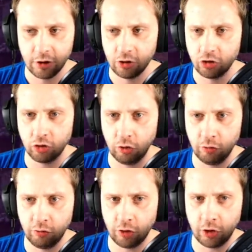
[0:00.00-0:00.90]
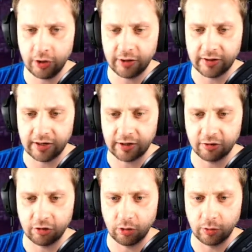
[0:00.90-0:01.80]
So far it's like a
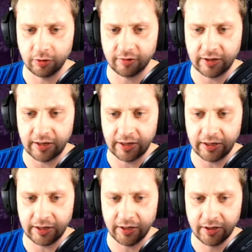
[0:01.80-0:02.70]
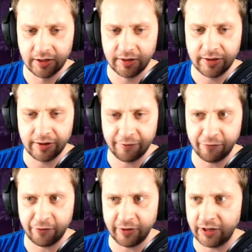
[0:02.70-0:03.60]
slow and steady. I
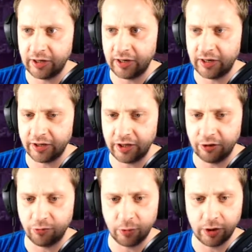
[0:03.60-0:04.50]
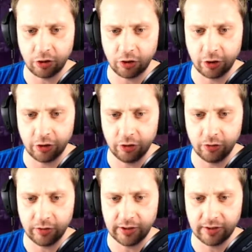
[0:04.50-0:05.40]
feel like if we are gonna do
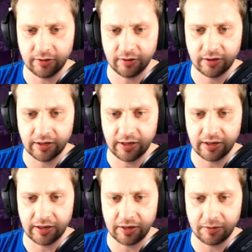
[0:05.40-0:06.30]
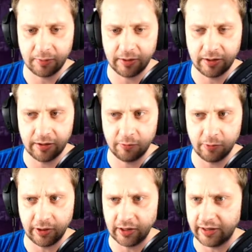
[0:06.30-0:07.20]
this,
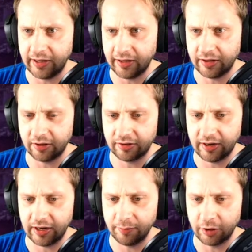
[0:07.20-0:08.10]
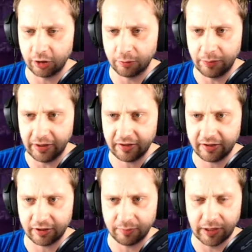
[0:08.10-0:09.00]
we will get the time at best
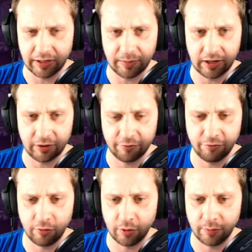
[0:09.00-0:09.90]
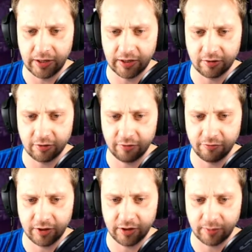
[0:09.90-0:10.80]
at maybe like 4 minutes or
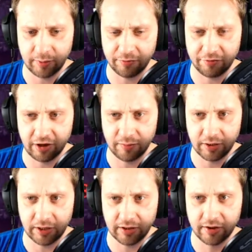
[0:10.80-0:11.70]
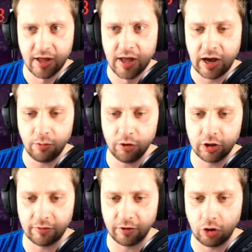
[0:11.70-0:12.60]
something, or maybe 5 minutes. I would
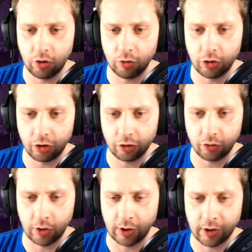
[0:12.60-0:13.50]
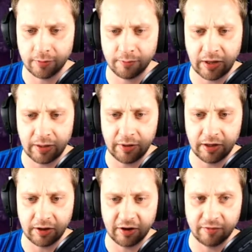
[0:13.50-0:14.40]
love a Cold Heart, or maybe
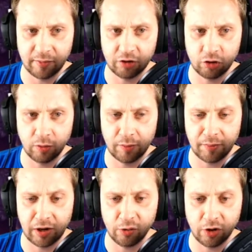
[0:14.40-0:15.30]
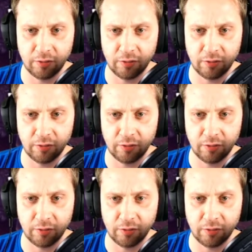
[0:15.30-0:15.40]
even my Soul Bombardier.